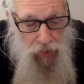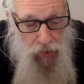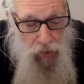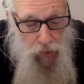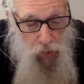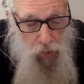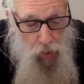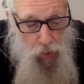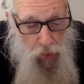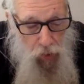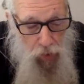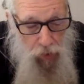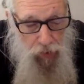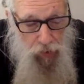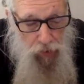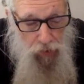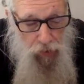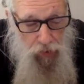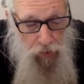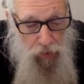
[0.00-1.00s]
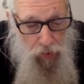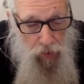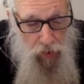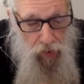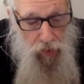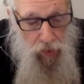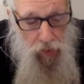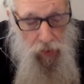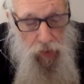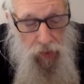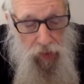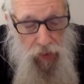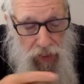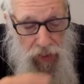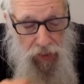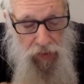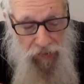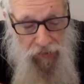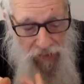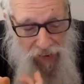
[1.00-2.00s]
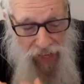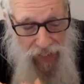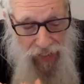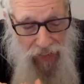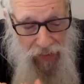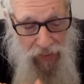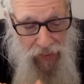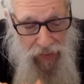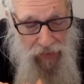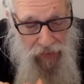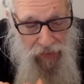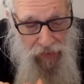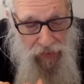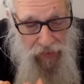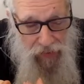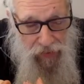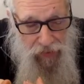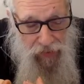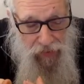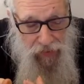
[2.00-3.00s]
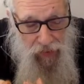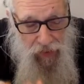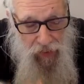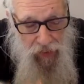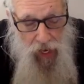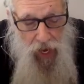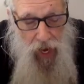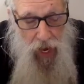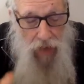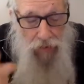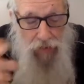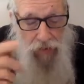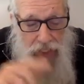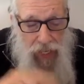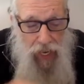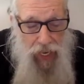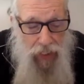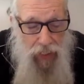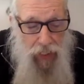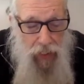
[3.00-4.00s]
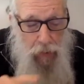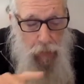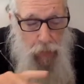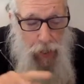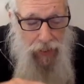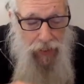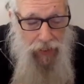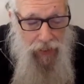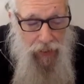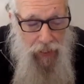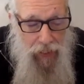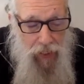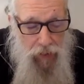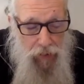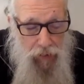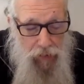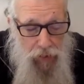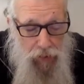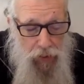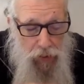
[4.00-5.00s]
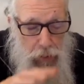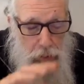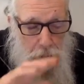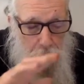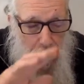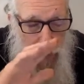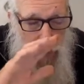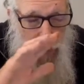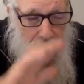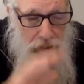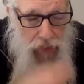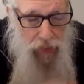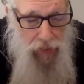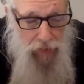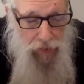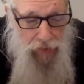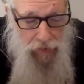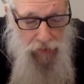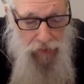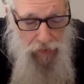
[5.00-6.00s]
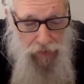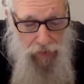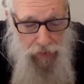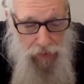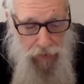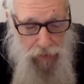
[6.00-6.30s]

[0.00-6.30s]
the cause. The effect is I've taken myself to be this.